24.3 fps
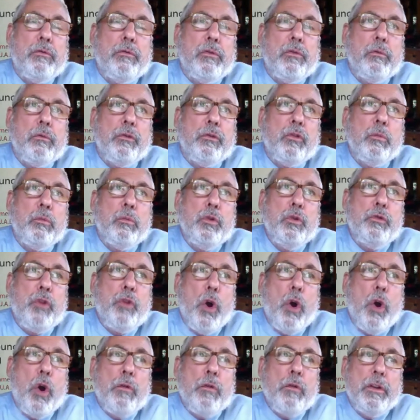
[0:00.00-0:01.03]
smoothed
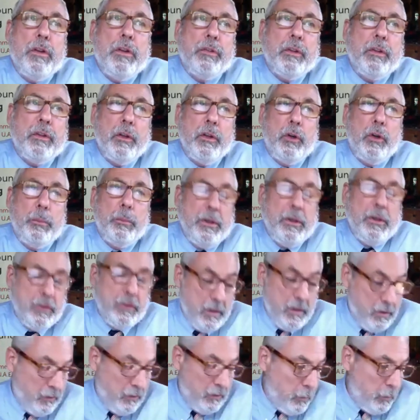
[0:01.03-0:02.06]
over this a little bit
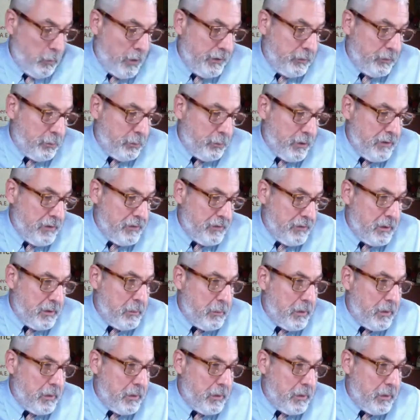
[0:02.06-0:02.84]
in this morning's briefing,